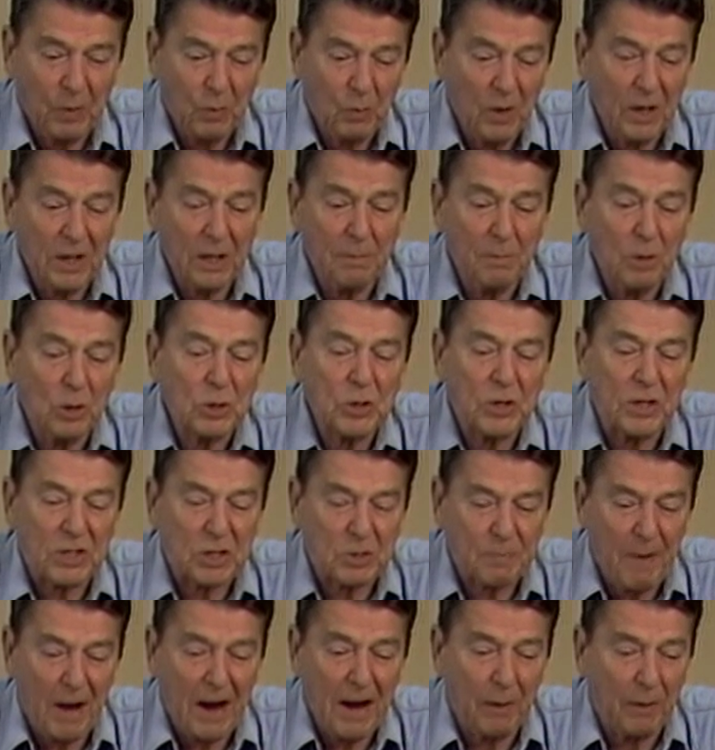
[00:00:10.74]
one of the most
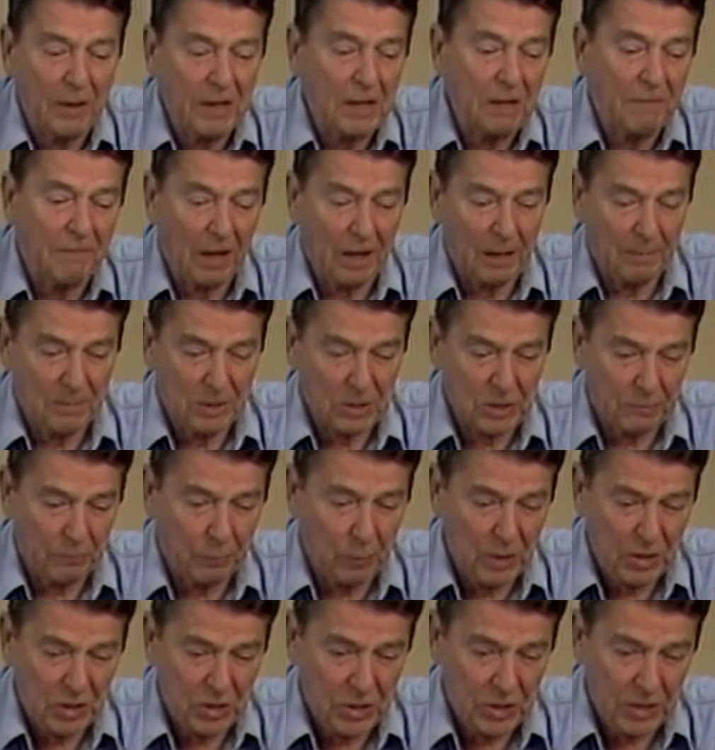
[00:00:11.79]
inspiring developments of
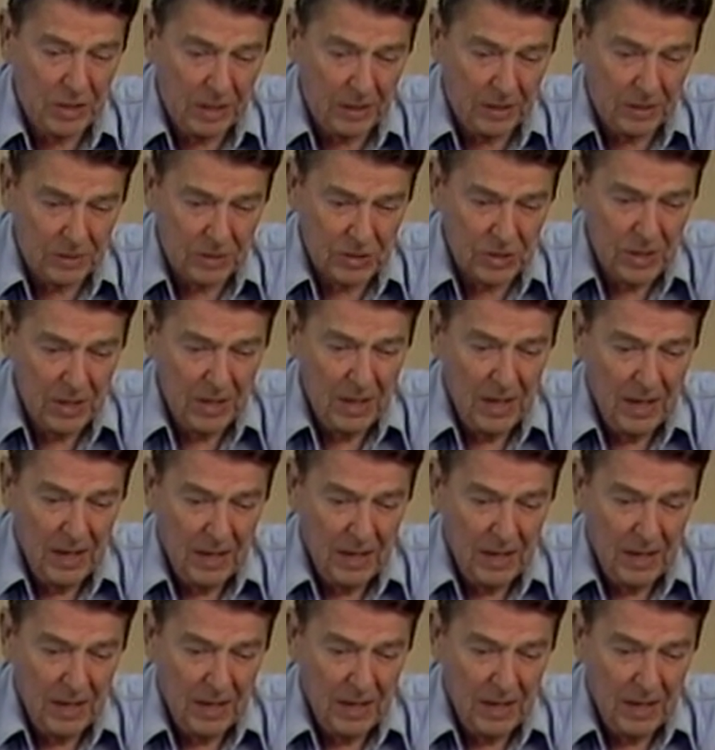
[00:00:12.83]
recent years